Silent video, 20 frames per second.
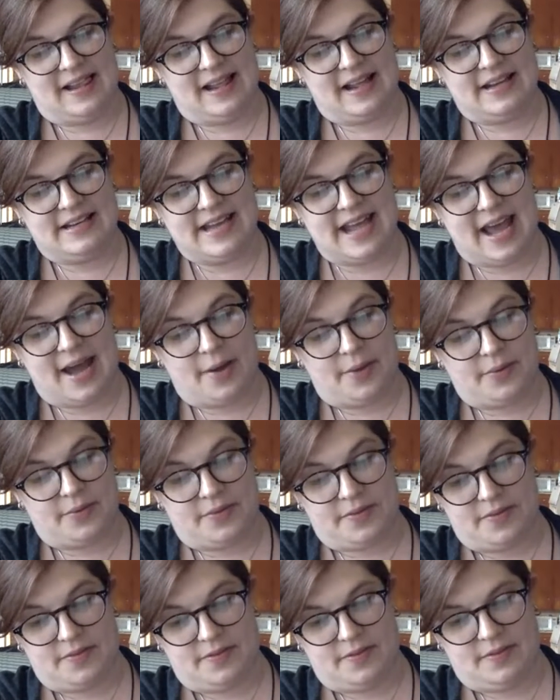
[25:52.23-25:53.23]

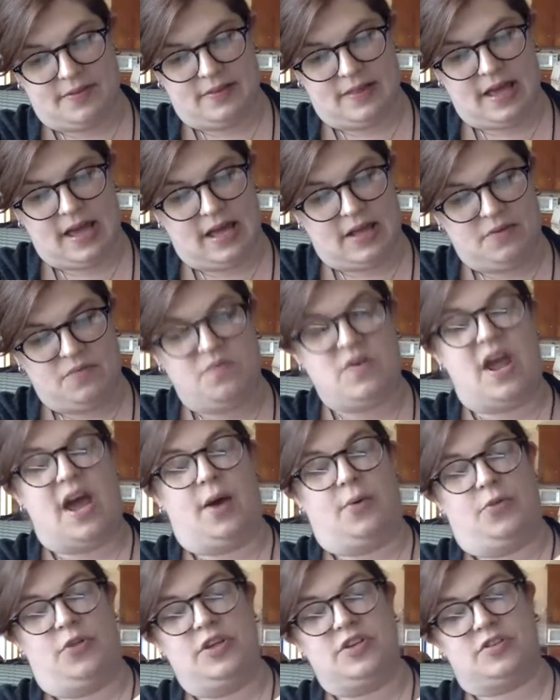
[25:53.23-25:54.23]

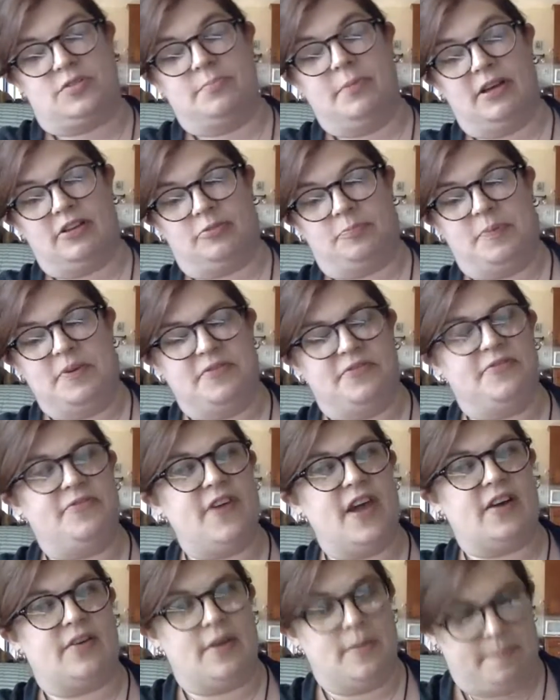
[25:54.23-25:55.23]
Now, this must be
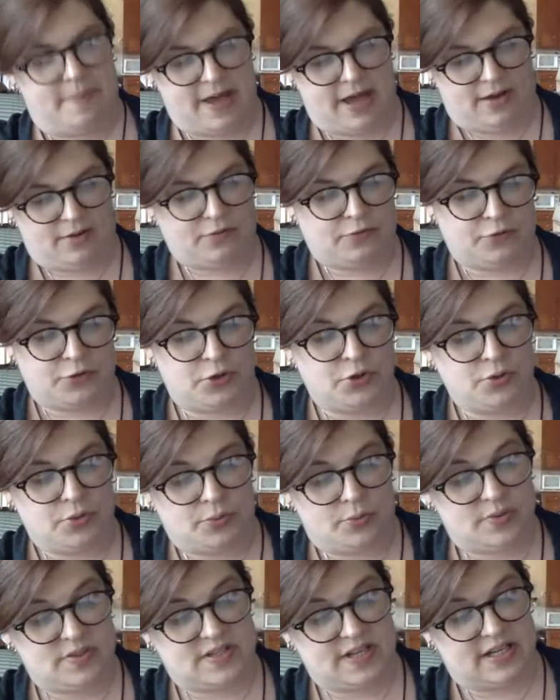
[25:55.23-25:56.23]
very bad for
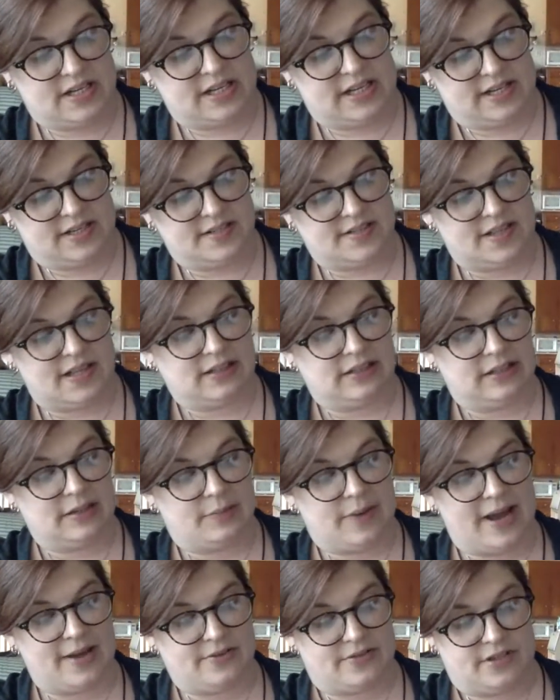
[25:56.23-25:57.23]
you, said he, suddenly
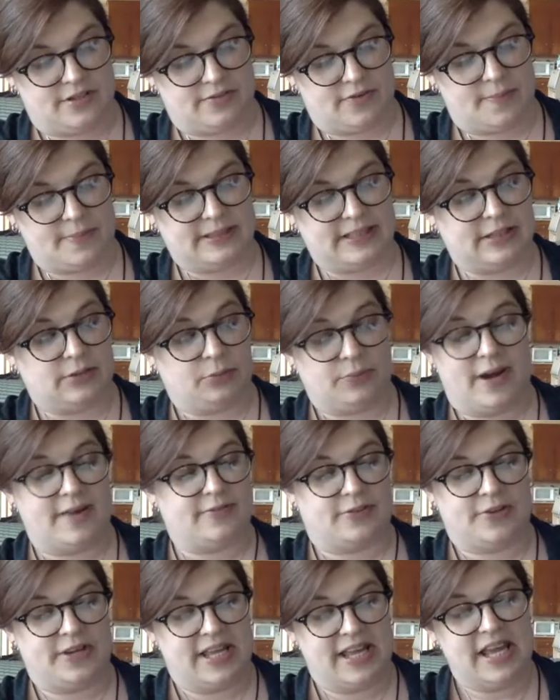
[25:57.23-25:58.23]
rousing from a little
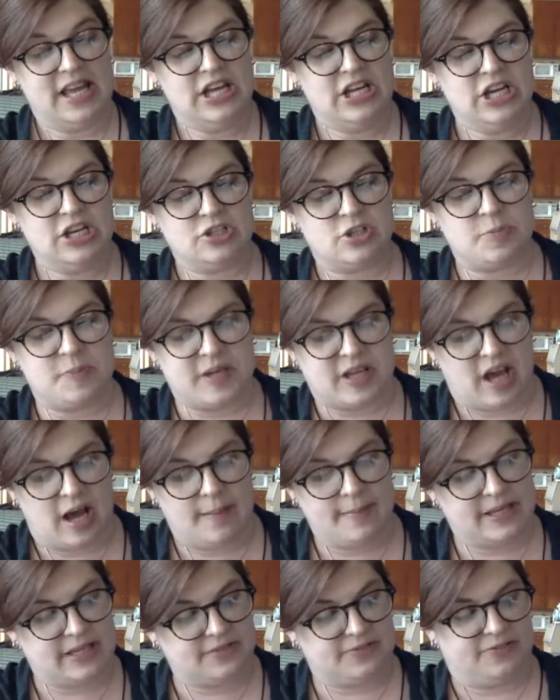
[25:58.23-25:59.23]
reverie, to be
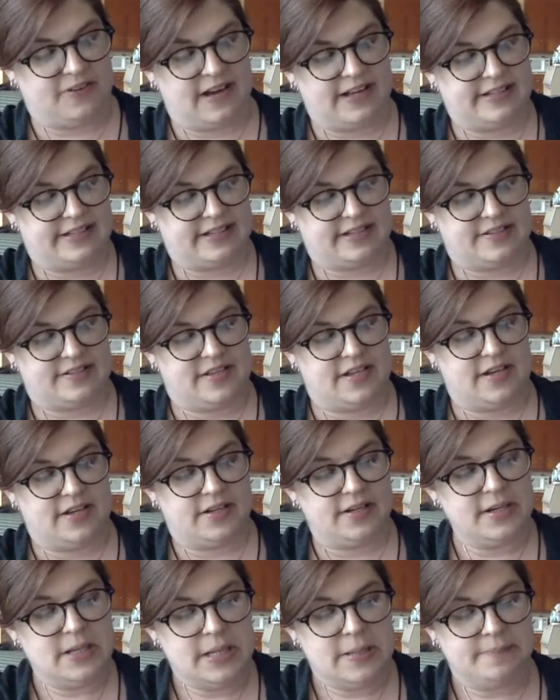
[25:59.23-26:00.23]
coming and finding us
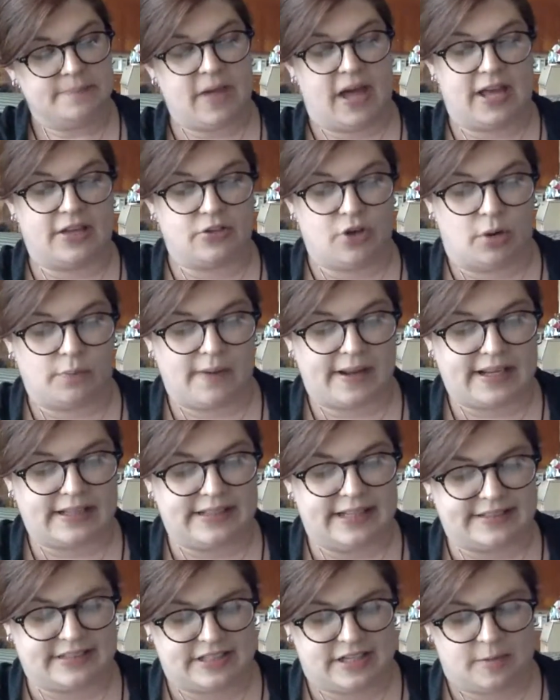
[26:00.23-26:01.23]
here. I had not
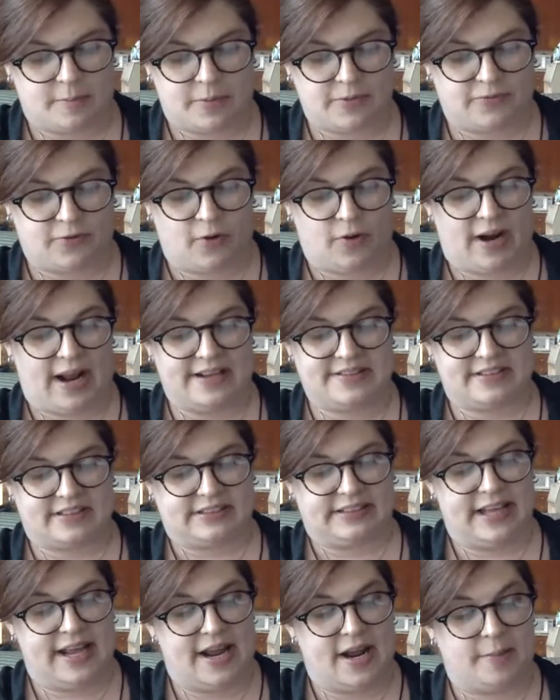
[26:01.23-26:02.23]
recollected it before, I
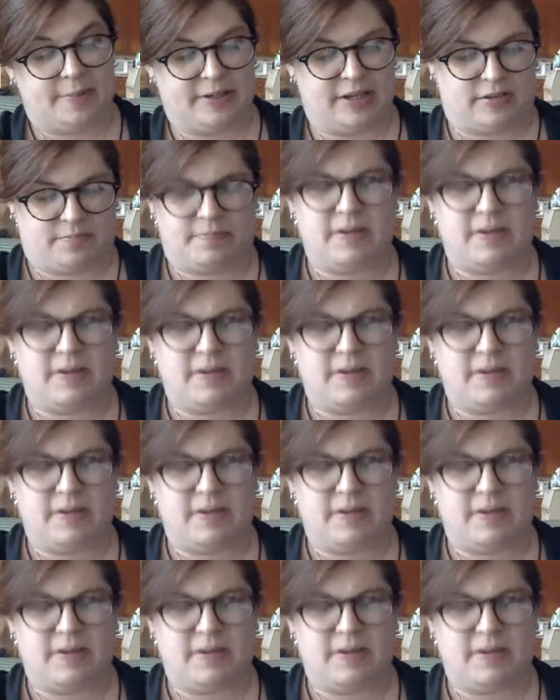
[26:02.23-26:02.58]
declare, but it